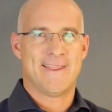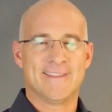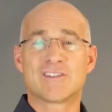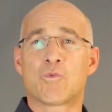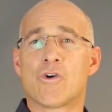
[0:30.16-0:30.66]

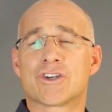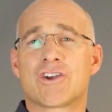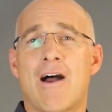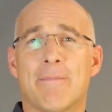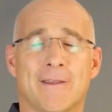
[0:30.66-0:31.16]
This
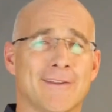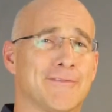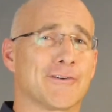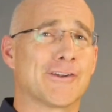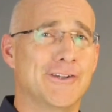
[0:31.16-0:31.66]
workshop is
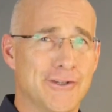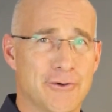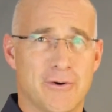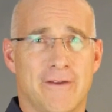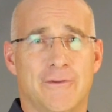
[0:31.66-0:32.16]
for
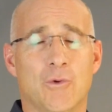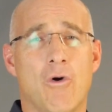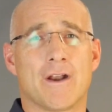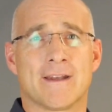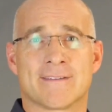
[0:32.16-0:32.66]
you if you
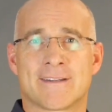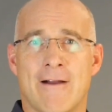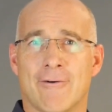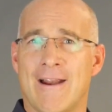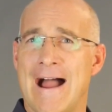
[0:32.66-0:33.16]
want to
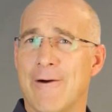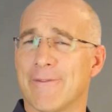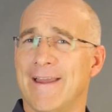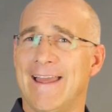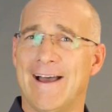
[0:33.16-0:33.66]
discover how
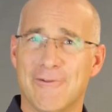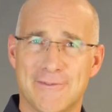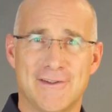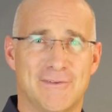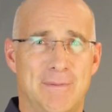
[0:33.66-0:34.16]
the
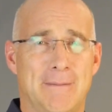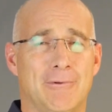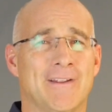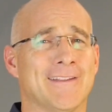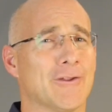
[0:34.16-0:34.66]
healthiest
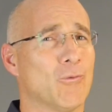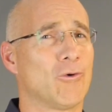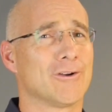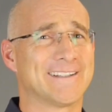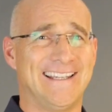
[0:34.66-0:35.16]
people in the
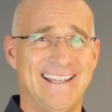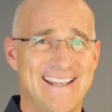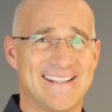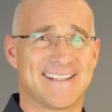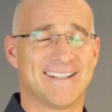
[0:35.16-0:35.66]
world
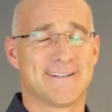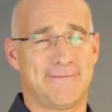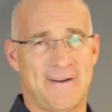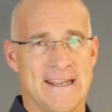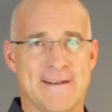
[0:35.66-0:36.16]
eat to
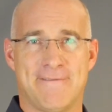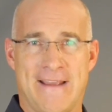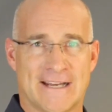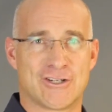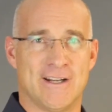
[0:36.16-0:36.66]
fight
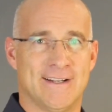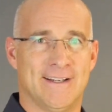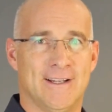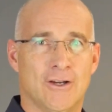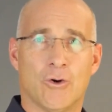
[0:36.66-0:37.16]
infection,
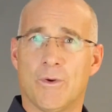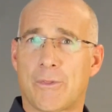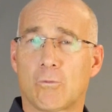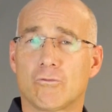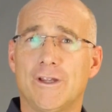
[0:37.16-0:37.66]
or what
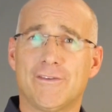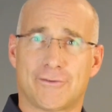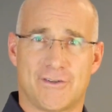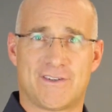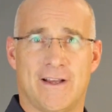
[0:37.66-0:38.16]
the
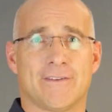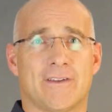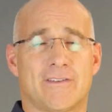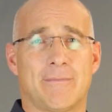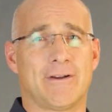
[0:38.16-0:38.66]
research tells
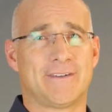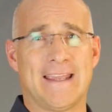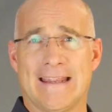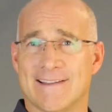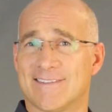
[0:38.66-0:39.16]
us about
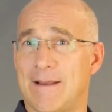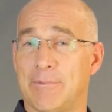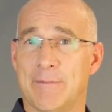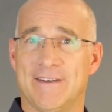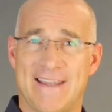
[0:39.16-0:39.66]
taking
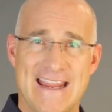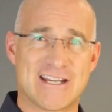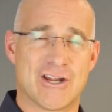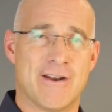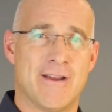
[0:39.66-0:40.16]

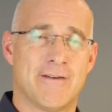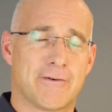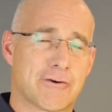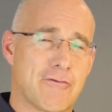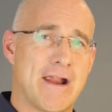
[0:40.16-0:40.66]
supplementation
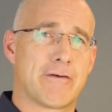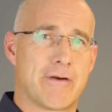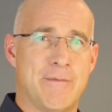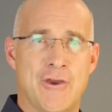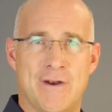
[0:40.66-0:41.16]
for
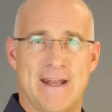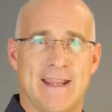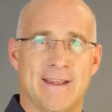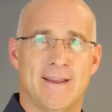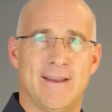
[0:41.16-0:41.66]
greater immunity,